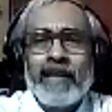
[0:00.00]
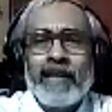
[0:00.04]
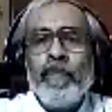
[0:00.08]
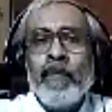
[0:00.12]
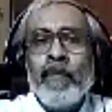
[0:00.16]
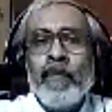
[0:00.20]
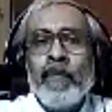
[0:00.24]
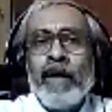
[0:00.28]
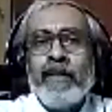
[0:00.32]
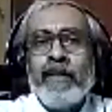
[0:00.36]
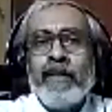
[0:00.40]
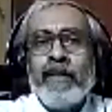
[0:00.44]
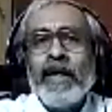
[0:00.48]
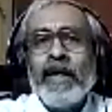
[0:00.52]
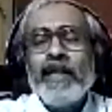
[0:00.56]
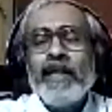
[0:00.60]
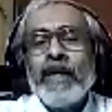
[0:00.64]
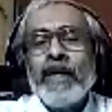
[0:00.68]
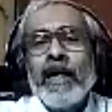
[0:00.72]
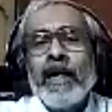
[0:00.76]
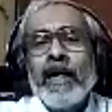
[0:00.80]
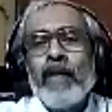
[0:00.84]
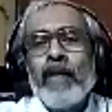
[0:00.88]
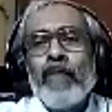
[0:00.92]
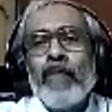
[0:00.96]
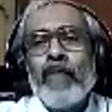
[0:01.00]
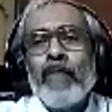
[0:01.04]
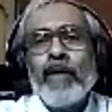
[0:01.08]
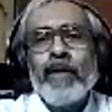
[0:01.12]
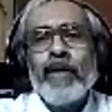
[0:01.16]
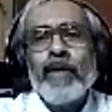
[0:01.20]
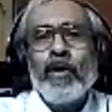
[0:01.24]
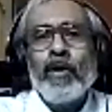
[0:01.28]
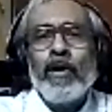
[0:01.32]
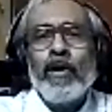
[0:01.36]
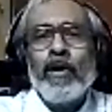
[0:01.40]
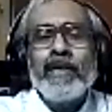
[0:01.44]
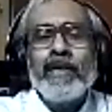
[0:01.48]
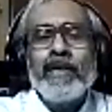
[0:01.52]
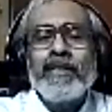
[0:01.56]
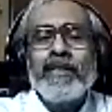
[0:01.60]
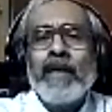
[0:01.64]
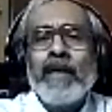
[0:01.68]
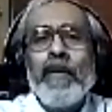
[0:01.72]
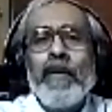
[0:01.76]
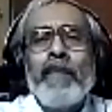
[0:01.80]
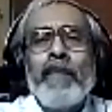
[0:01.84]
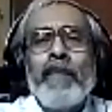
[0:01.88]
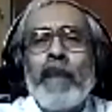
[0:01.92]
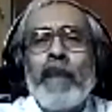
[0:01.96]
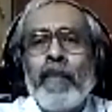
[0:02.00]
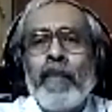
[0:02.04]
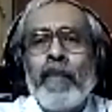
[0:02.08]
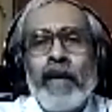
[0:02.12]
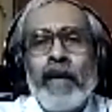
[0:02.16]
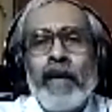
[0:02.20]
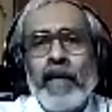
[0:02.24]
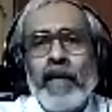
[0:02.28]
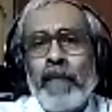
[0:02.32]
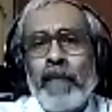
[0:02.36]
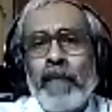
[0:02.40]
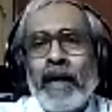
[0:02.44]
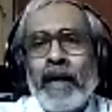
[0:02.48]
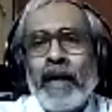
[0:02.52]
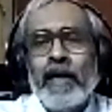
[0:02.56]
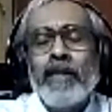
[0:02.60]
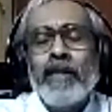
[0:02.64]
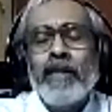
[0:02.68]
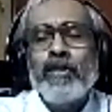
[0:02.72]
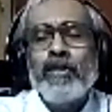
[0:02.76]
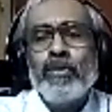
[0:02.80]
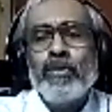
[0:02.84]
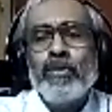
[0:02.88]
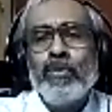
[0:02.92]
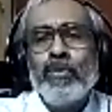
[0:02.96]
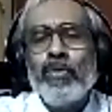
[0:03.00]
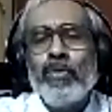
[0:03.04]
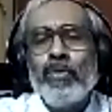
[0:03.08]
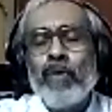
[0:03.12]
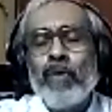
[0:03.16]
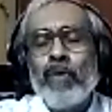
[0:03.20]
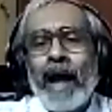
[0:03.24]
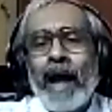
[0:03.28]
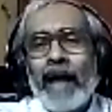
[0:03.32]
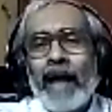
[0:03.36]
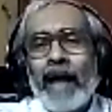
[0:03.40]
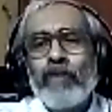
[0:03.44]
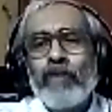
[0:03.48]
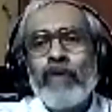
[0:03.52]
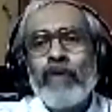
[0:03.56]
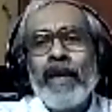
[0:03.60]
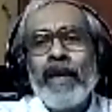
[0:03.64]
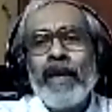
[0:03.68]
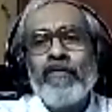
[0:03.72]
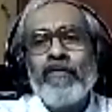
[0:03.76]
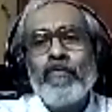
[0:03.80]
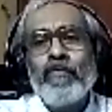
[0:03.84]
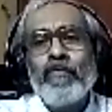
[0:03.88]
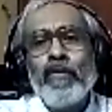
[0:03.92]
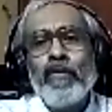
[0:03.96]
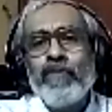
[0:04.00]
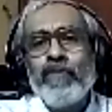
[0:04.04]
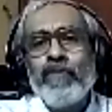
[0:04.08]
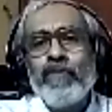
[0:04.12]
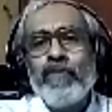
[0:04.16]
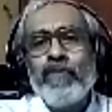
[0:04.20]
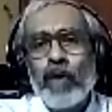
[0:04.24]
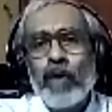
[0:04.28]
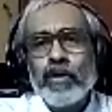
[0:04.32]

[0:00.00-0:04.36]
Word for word: Then there are what we call the semi-permanent migrants who actually have moved out,